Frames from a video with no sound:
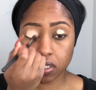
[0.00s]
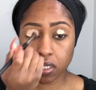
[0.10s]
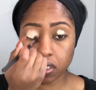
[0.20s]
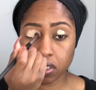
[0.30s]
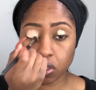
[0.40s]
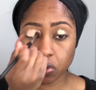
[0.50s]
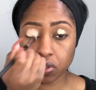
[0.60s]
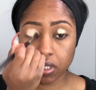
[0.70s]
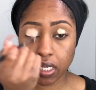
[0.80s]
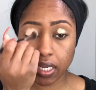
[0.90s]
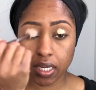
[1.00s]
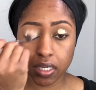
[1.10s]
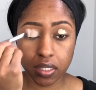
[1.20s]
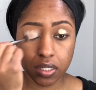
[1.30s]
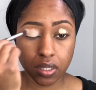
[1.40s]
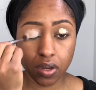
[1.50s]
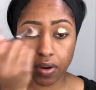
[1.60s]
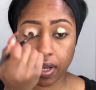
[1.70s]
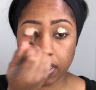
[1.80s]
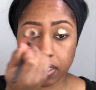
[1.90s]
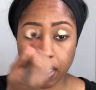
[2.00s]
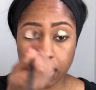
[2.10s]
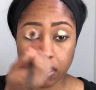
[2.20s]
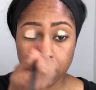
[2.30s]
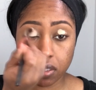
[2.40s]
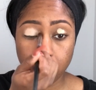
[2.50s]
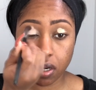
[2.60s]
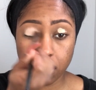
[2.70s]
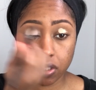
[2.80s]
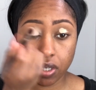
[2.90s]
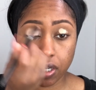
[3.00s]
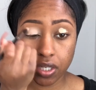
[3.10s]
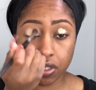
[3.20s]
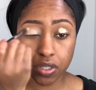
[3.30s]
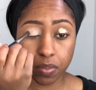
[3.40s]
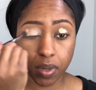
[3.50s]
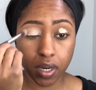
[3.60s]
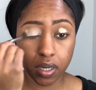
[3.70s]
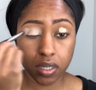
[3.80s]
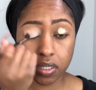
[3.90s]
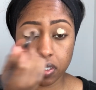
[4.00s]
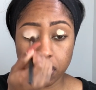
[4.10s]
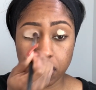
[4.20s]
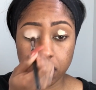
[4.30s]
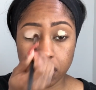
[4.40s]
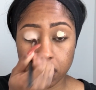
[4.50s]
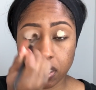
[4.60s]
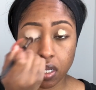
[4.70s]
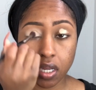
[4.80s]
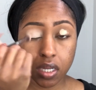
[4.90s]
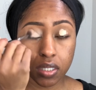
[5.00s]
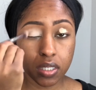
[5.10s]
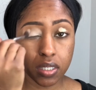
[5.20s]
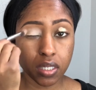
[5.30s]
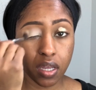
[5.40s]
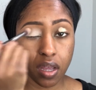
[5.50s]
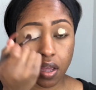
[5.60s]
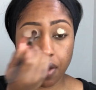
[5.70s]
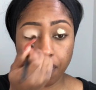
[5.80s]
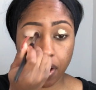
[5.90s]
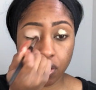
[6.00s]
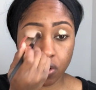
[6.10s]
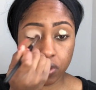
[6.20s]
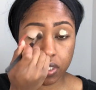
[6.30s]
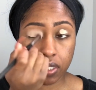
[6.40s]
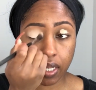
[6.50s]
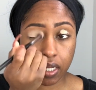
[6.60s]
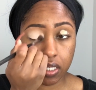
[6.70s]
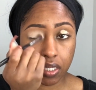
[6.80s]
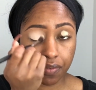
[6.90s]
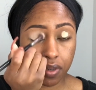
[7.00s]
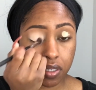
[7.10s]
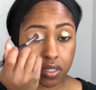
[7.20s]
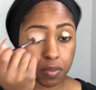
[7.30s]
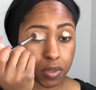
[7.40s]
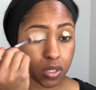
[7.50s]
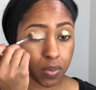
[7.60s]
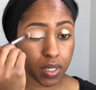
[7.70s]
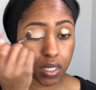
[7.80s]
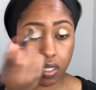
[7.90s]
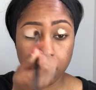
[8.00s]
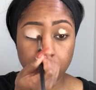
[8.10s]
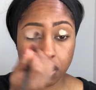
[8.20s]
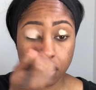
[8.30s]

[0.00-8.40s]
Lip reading: skin tone shade. So I decided to start trying to use brighter concealers to see if I noticed like a difference between